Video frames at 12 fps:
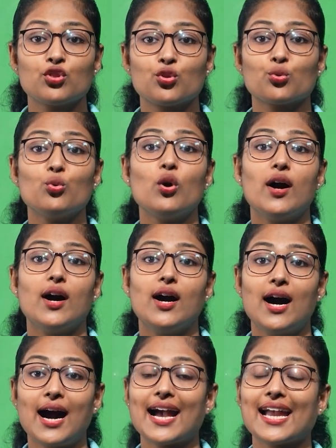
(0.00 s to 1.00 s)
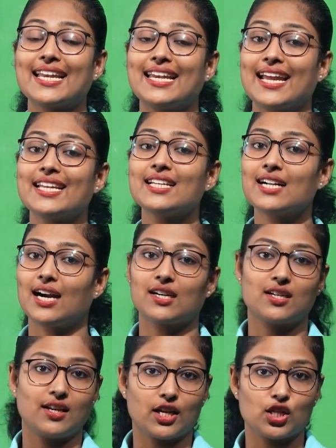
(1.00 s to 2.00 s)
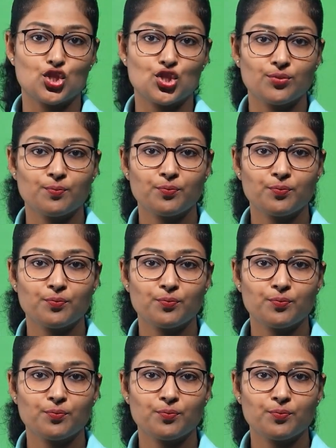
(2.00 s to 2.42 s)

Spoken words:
through a hyaline cartilage.